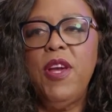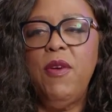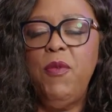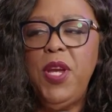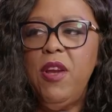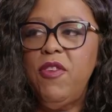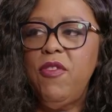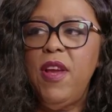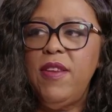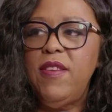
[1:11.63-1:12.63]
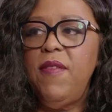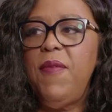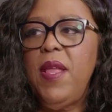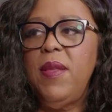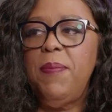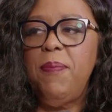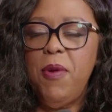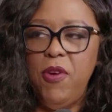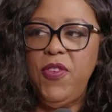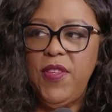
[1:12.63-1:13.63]
We are trying to develop
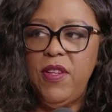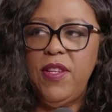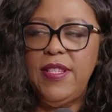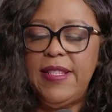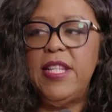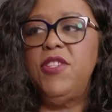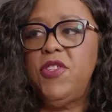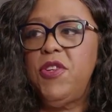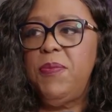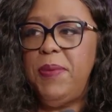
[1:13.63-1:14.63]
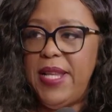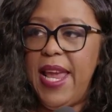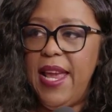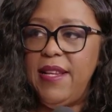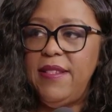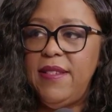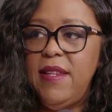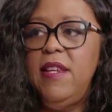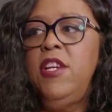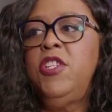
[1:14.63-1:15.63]
person-centered plans
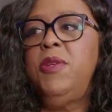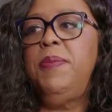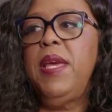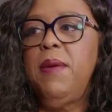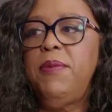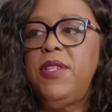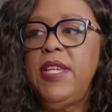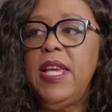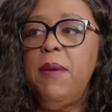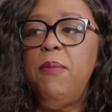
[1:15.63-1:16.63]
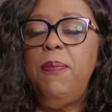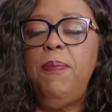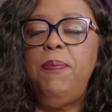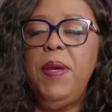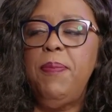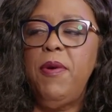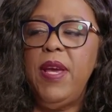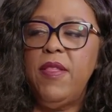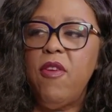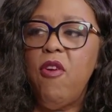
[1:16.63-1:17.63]
to be able to get people
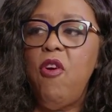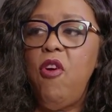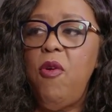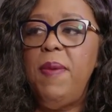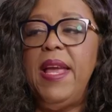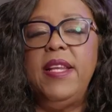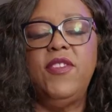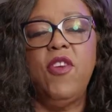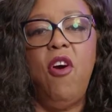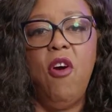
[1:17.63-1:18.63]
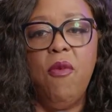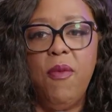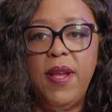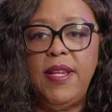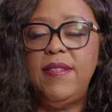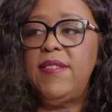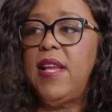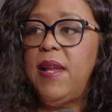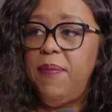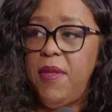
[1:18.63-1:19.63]
in their home, and it's already
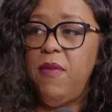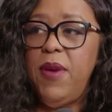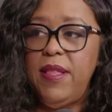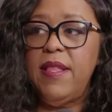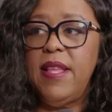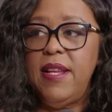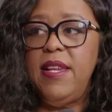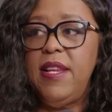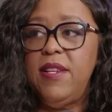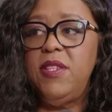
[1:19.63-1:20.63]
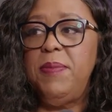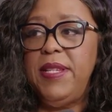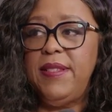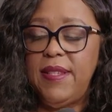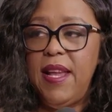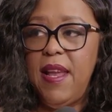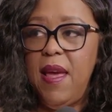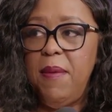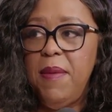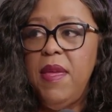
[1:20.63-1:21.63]
set up the way that they need it to be set up.